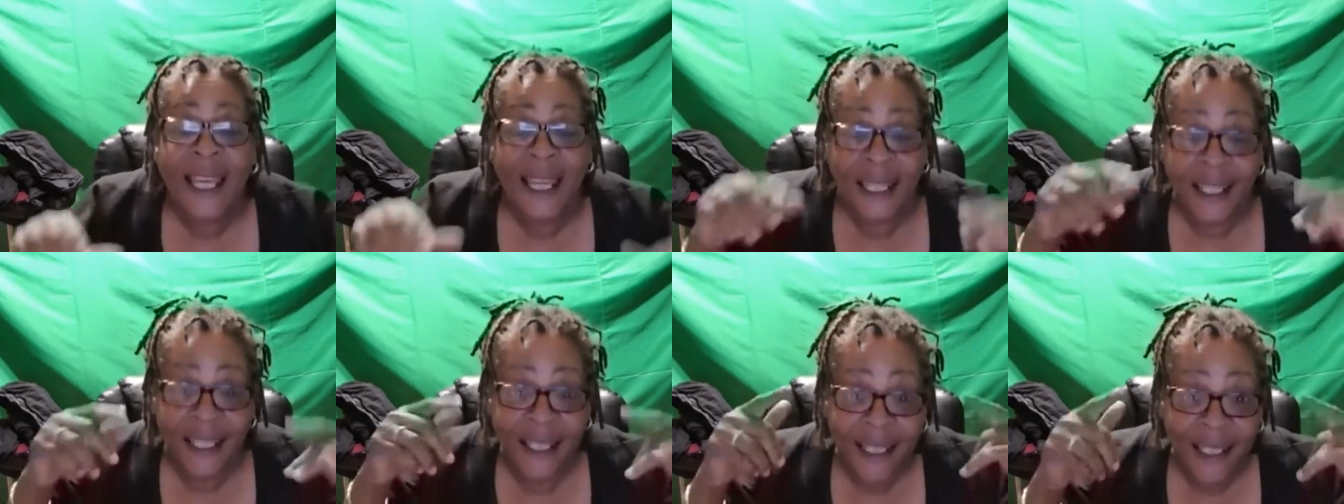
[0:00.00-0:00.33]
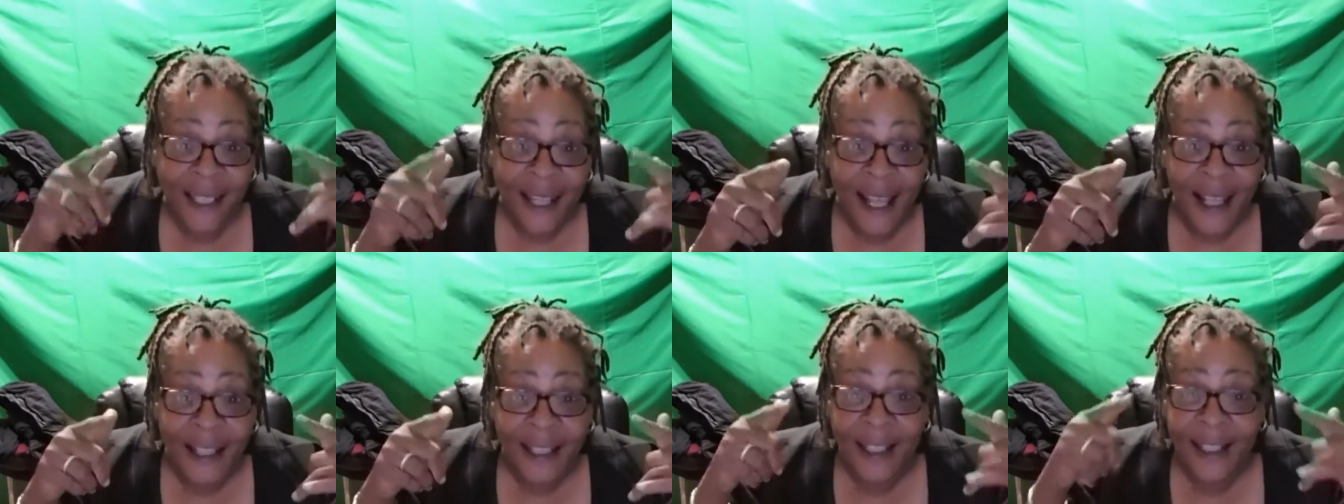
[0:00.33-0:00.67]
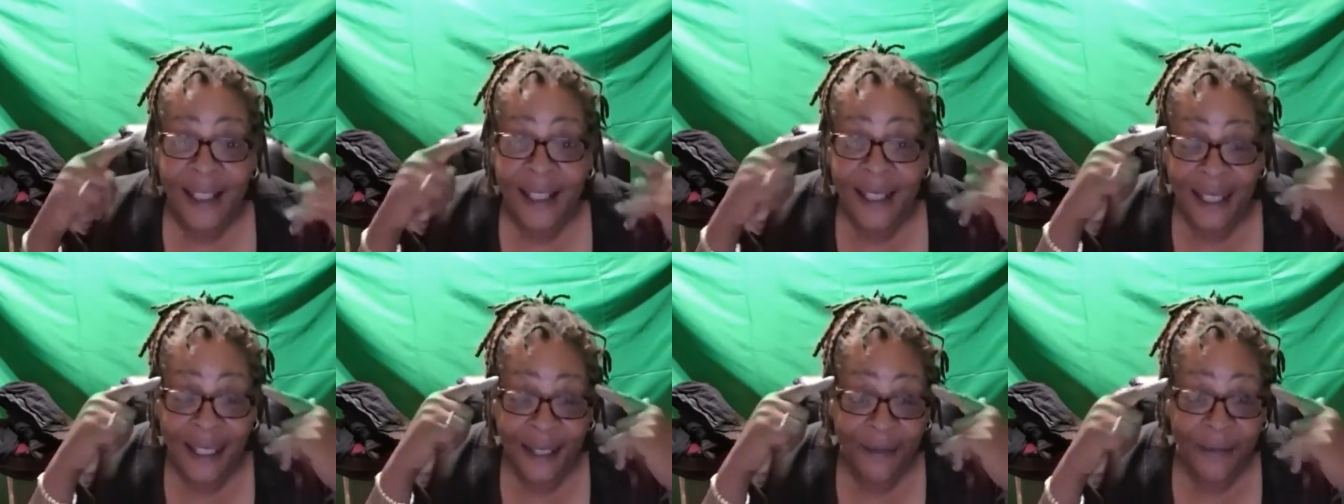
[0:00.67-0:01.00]
And did I
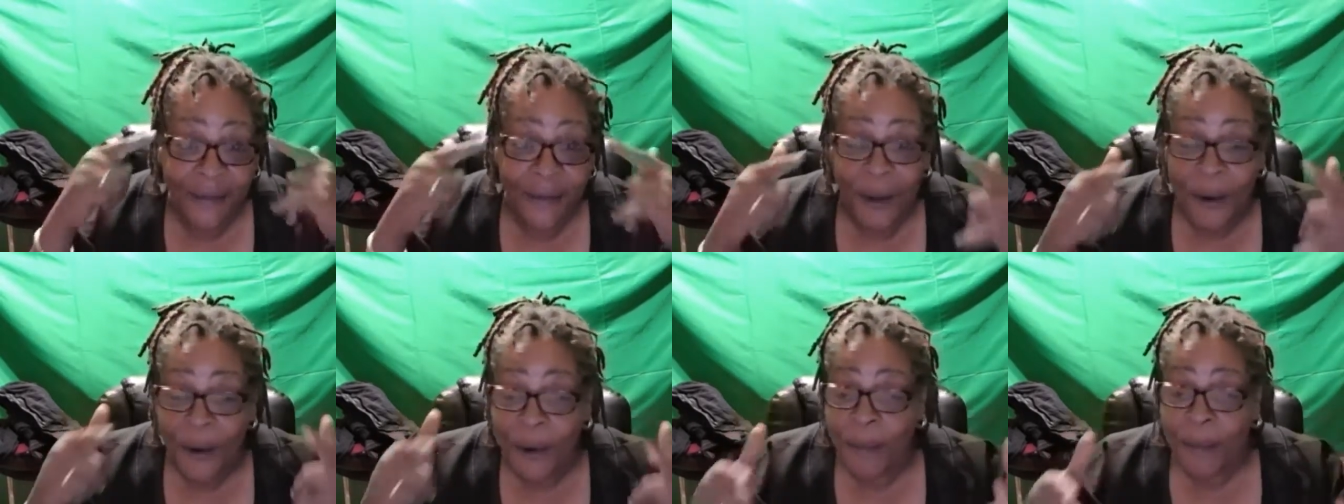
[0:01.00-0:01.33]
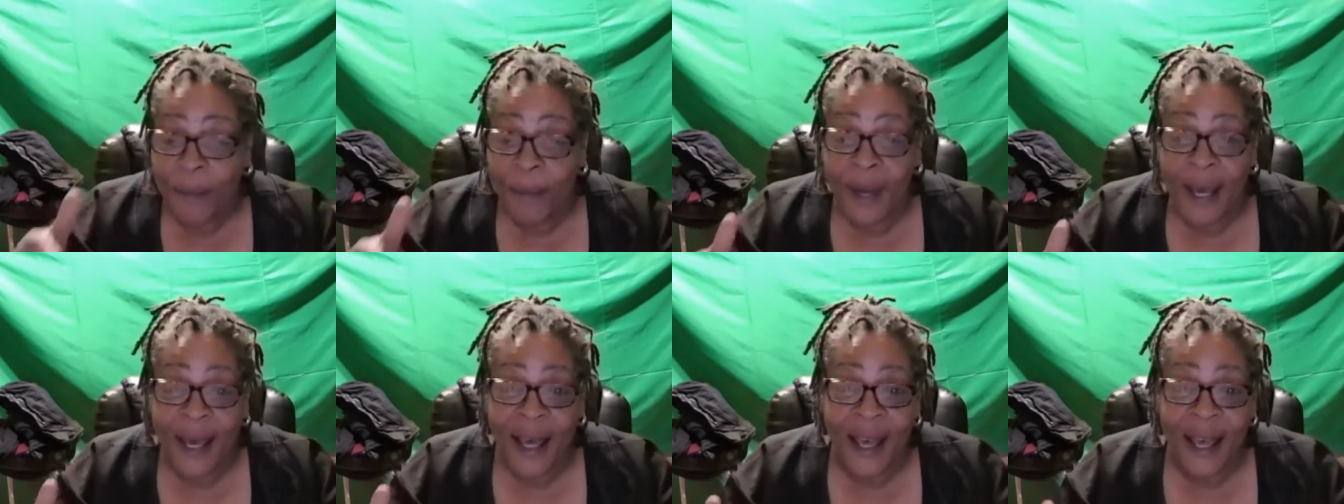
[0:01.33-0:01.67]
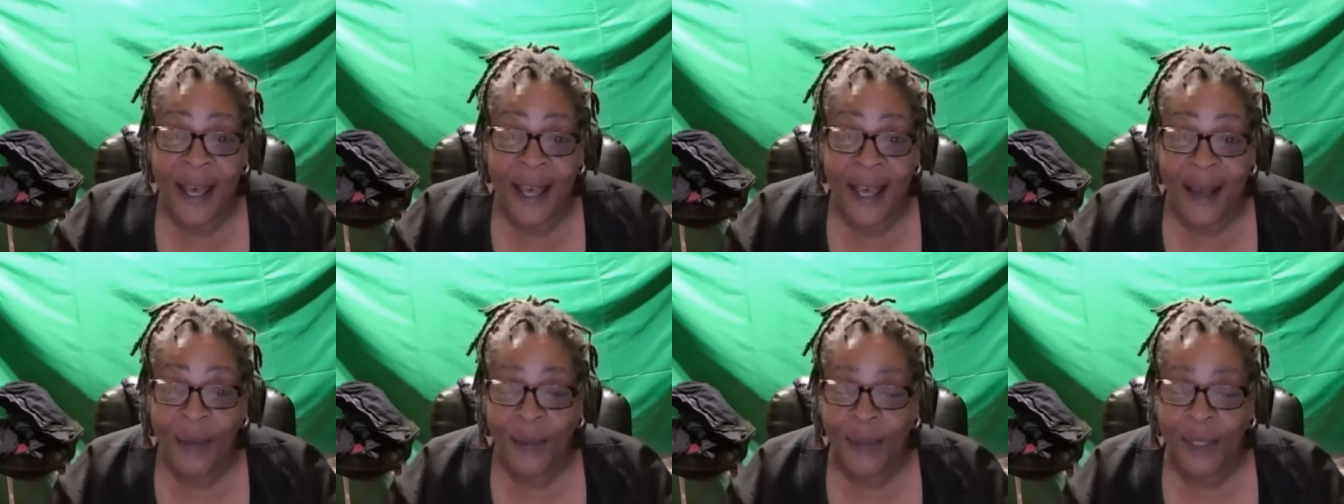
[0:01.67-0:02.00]
leave your
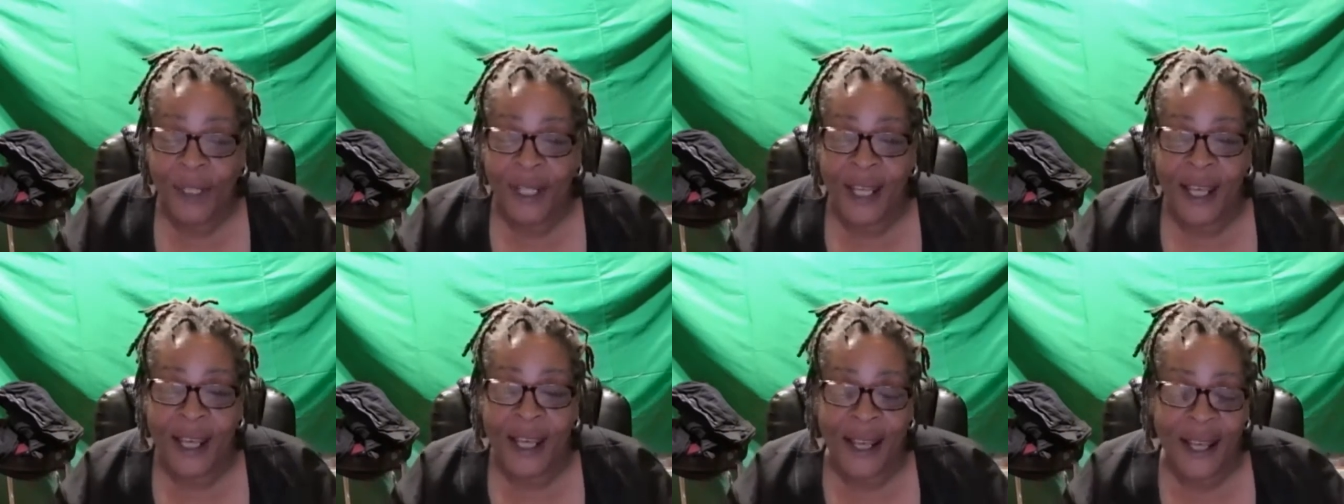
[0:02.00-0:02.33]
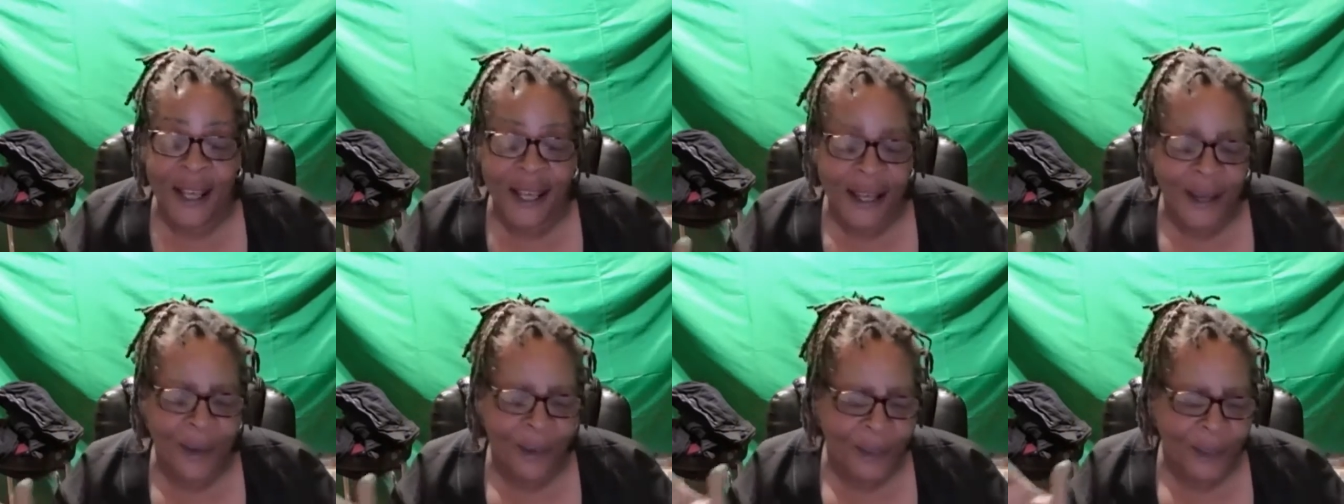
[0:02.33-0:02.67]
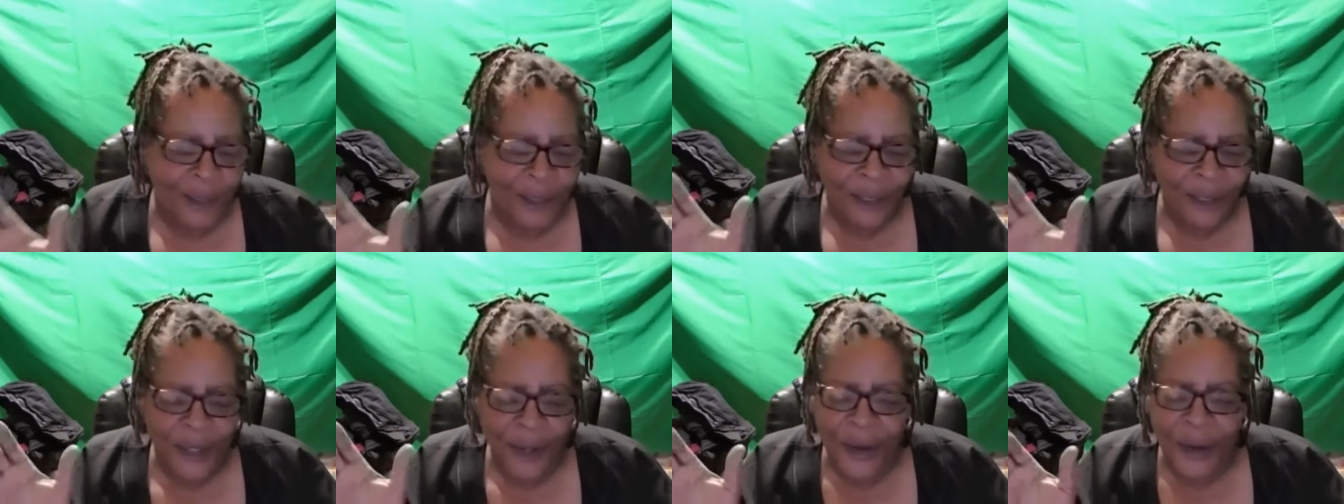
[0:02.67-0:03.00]
mind when I
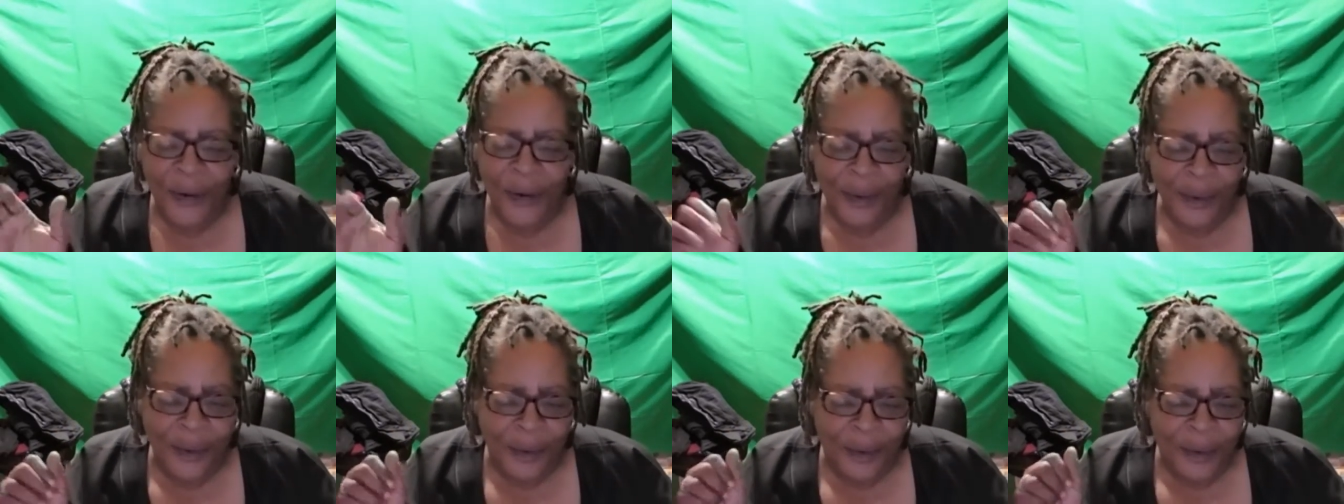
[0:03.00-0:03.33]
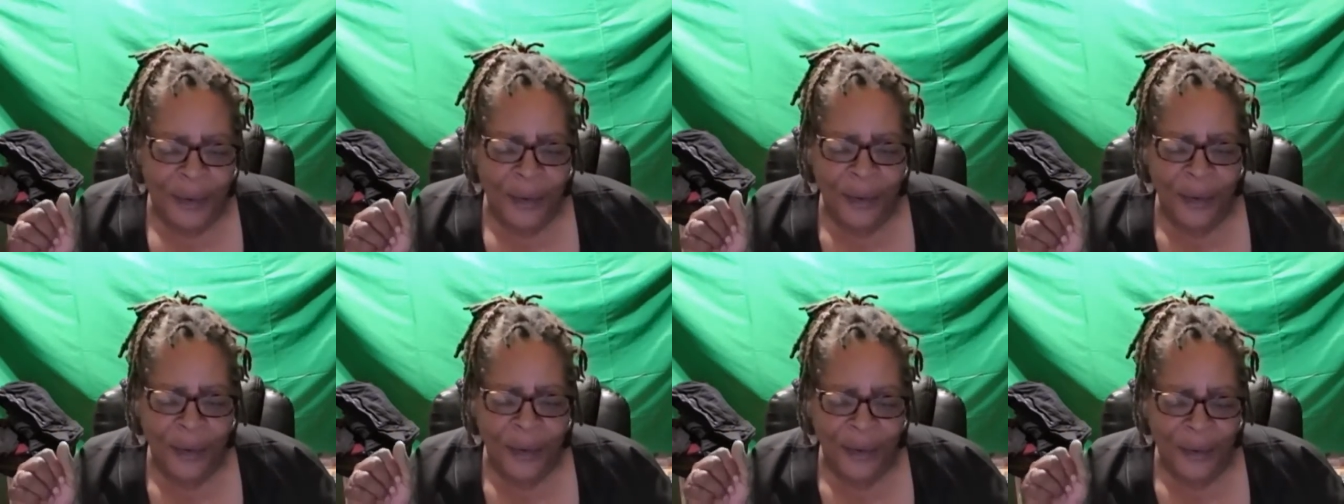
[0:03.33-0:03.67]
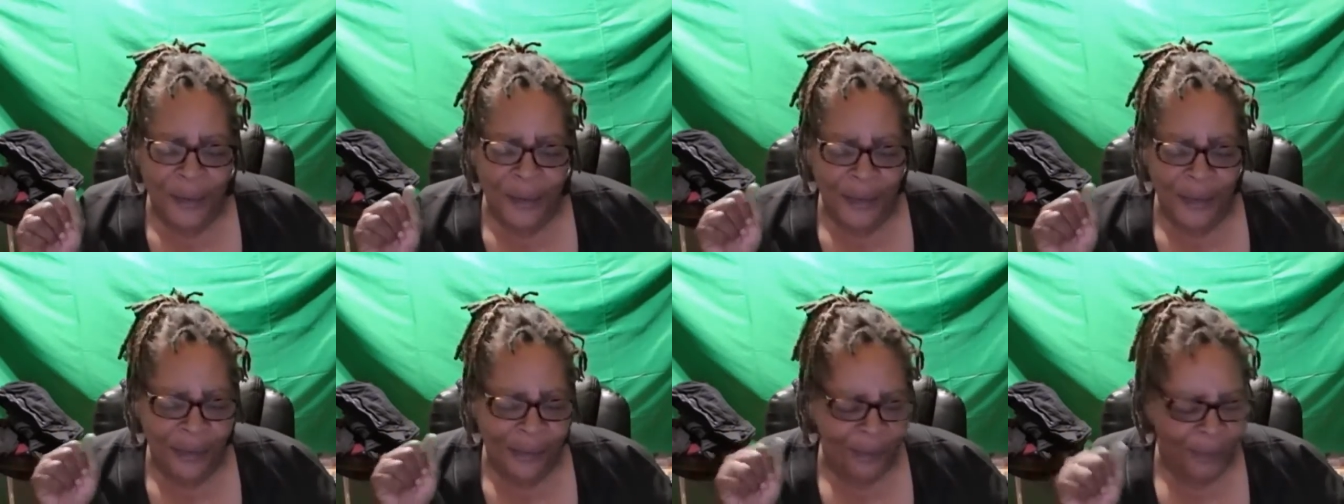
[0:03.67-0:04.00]
was
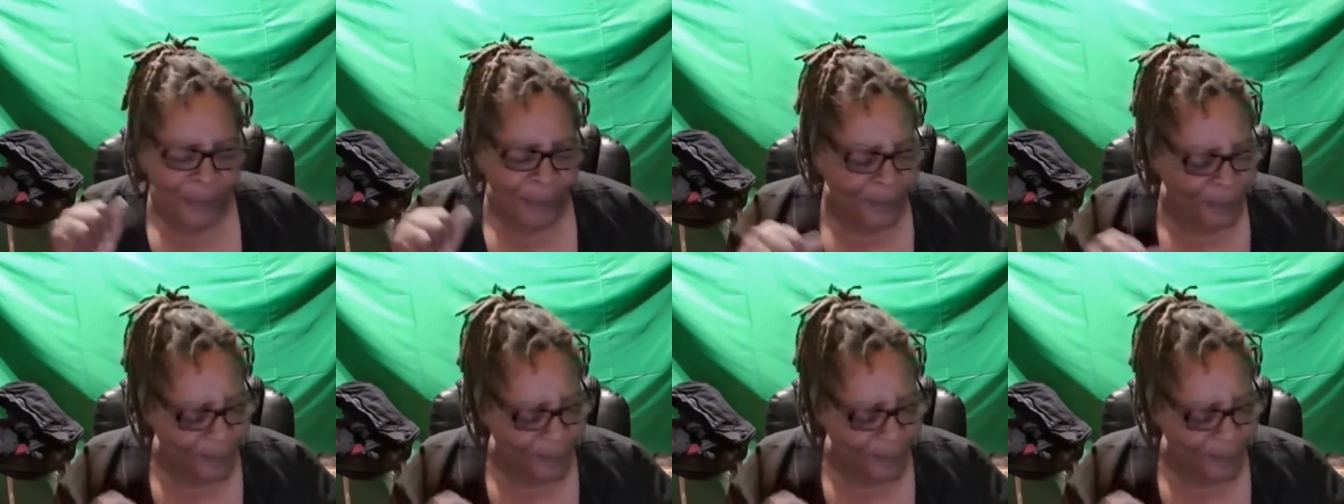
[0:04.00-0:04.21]
gone?